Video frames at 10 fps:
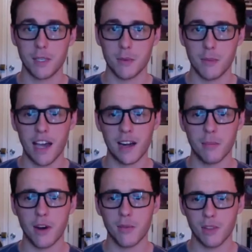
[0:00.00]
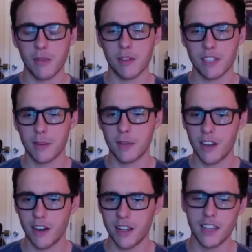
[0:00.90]
me mad at Marvel every time I hear
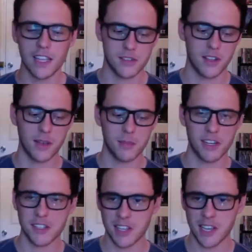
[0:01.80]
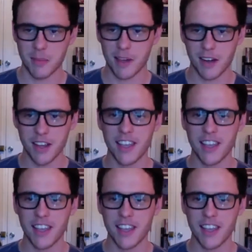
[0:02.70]
it. That's all I'm going to say about it.